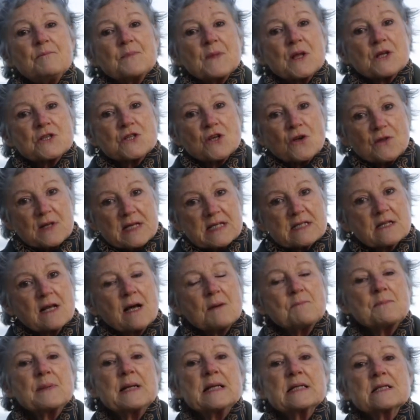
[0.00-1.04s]
So these
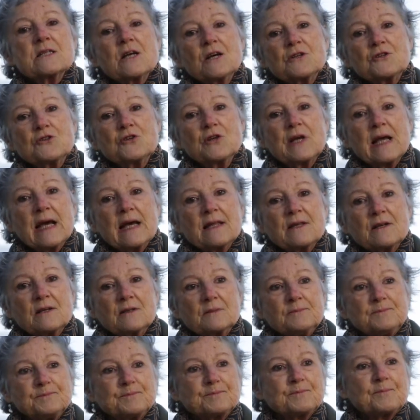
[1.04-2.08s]
companies got
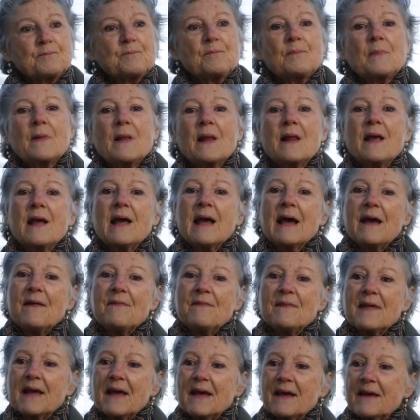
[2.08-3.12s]
together,
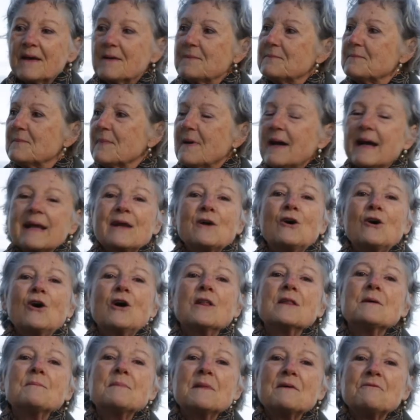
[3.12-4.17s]
and I call
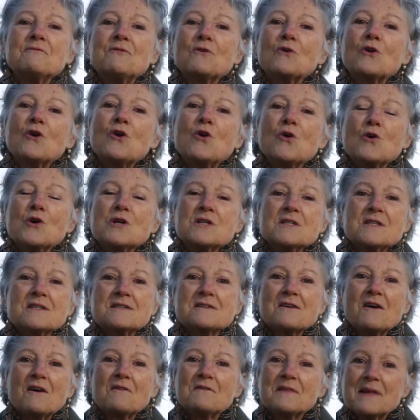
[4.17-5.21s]
them the four horses
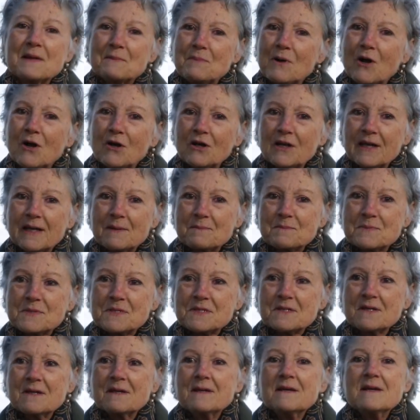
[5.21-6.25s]
of the apocalypse:
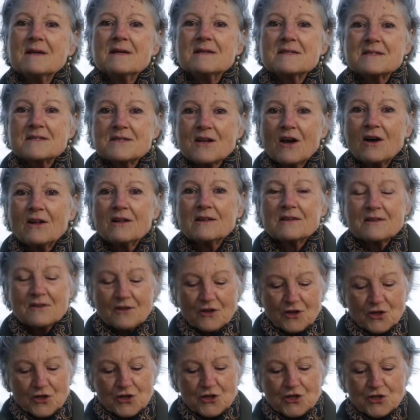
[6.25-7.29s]
salt,
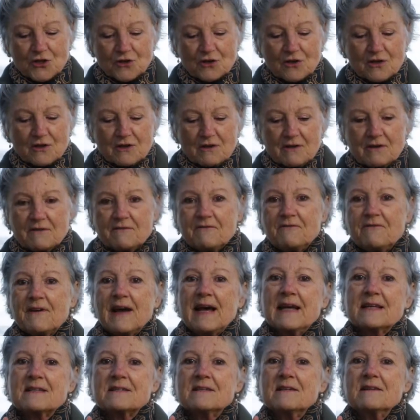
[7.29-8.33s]
sugar,
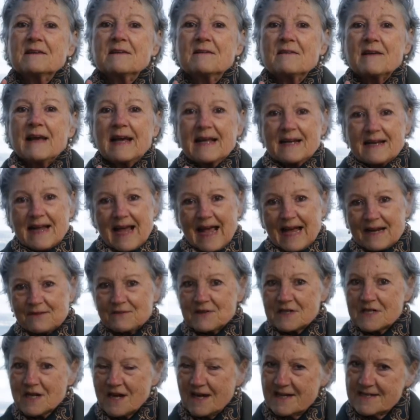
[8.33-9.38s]
fat, and
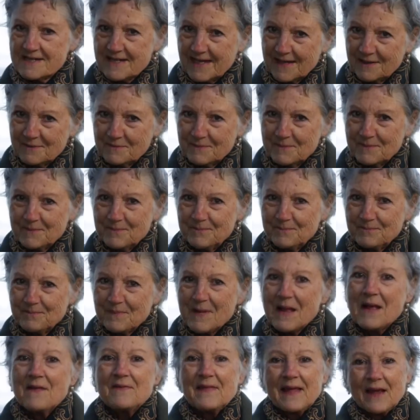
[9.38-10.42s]
advertising.
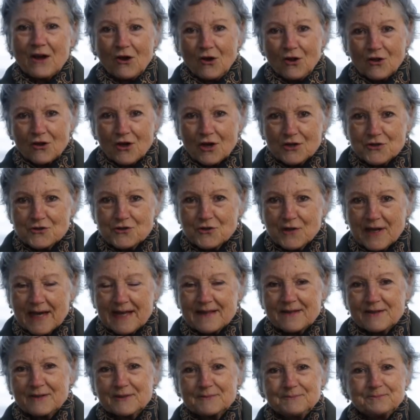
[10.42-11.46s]
They all got
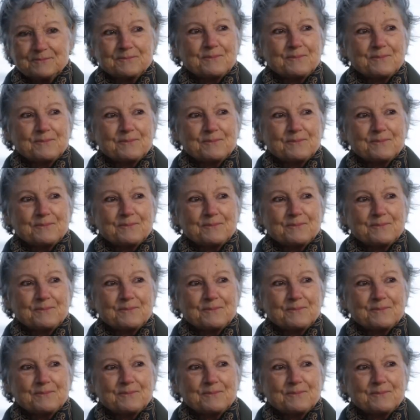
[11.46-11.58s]
together.